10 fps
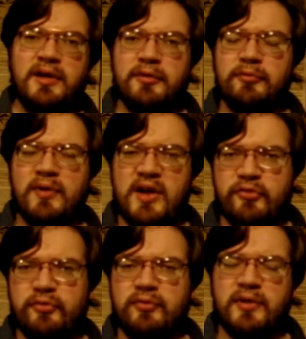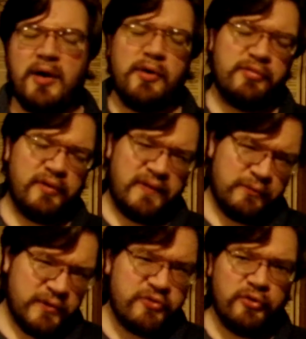raise, however in the
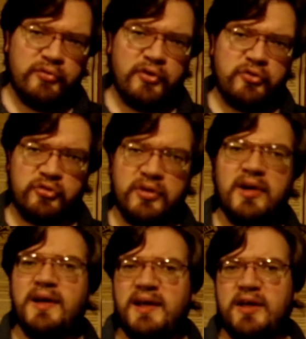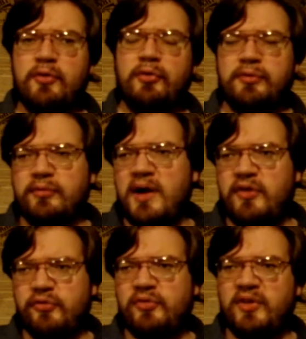original version, it couldn't
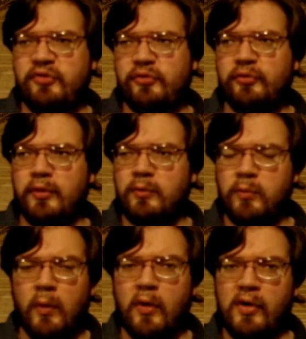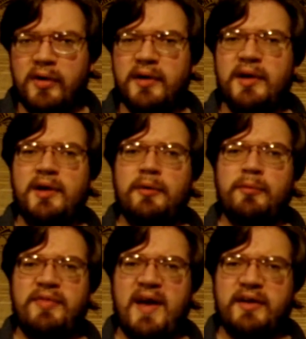raise funds for a war
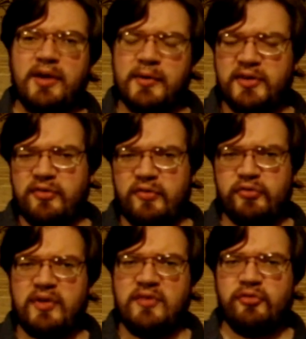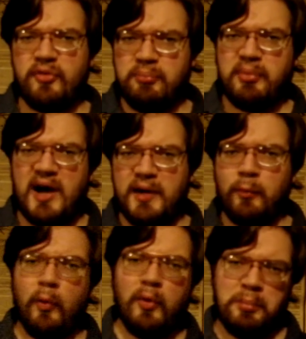without going to the states to buy
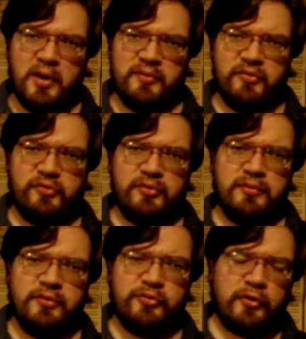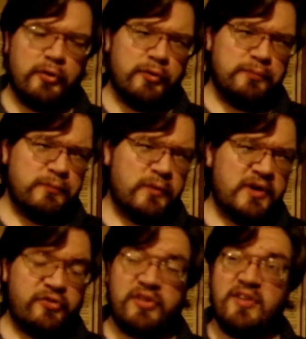war bonds. So when a
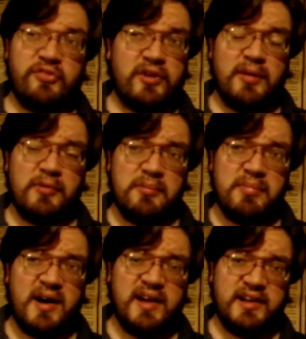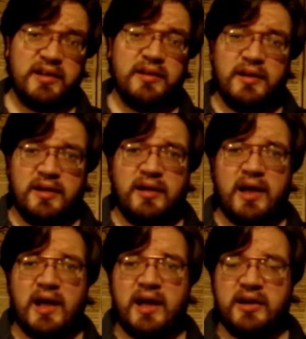state said, I'm not buying it,
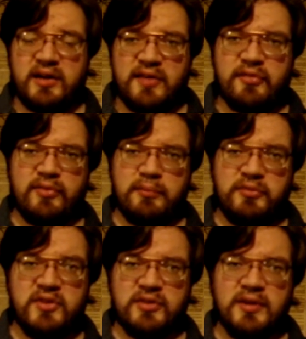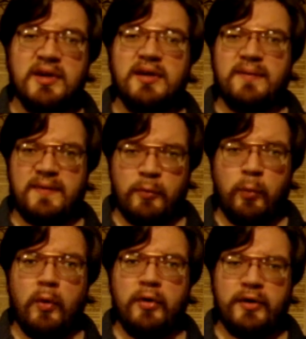and enough of them didn't, the
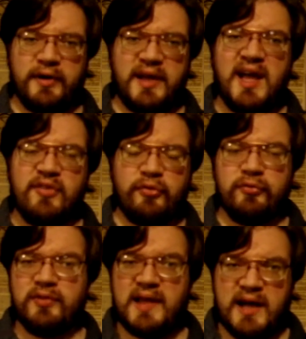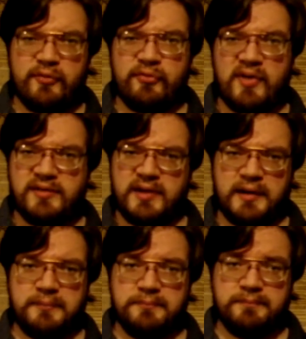war got cancelled for lack of funding.
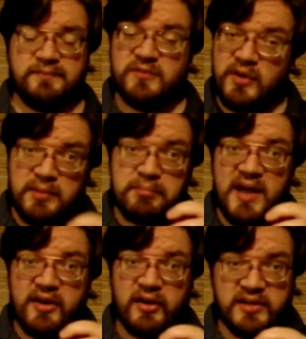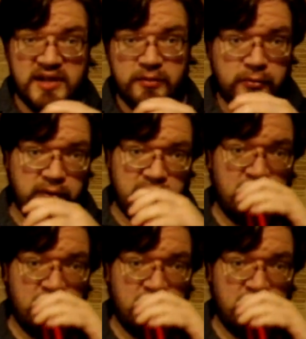Not a bad idea, really.